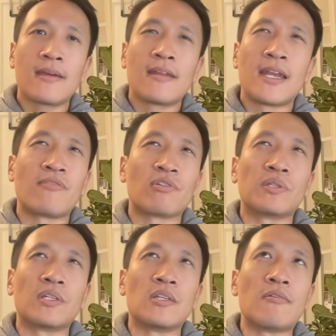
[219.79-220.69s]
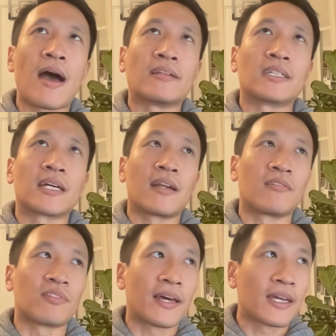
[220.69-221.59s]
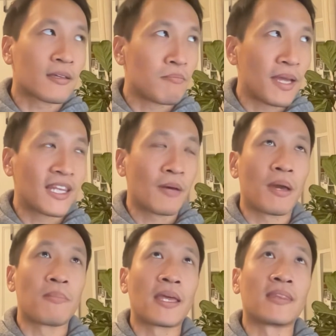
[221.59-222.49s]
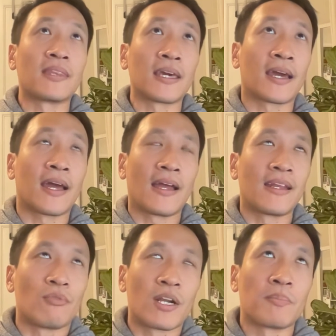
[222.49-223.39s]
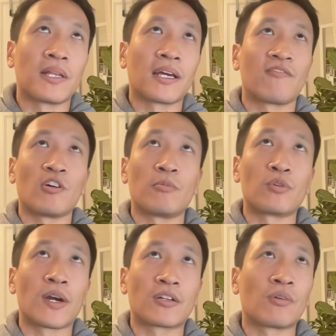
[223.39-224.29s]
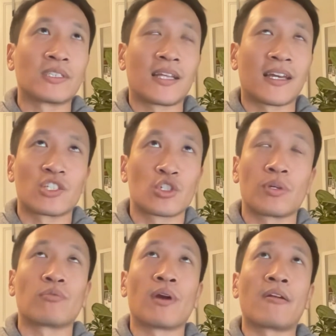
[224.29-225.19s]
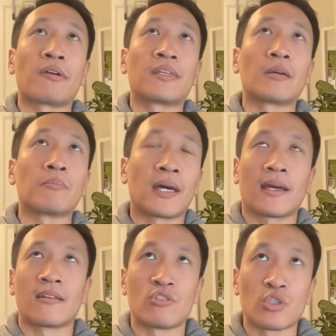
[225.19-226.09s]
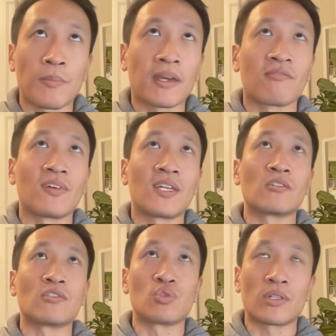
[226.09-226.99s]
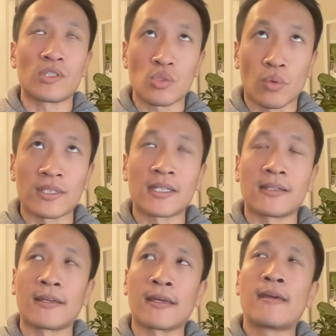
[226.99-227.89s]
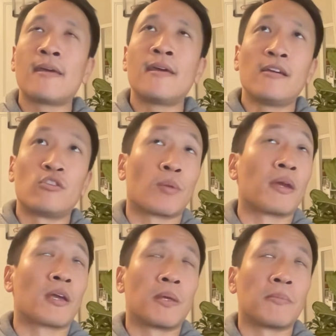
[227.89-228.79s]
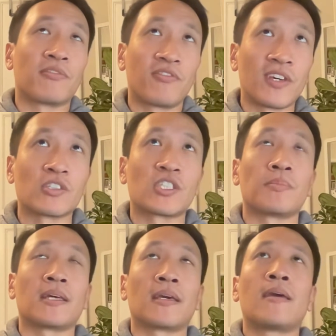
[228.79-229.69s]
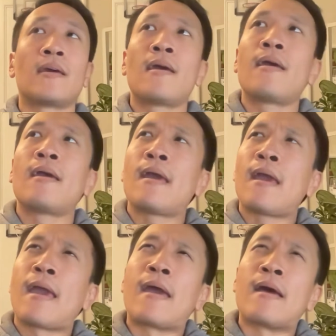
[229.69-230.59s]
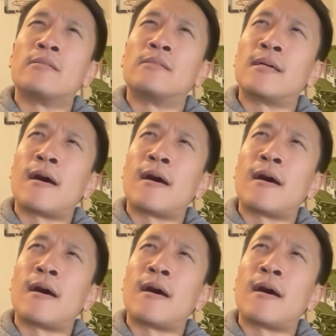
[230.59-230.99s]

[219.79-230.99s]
never really knew how to kind of like make that my main thing. I didn't want to be like a film director. I wasn't like a screenwriter or anything, but I enjoy making videos, enjoy storytelling, enjoy making people feel something. And so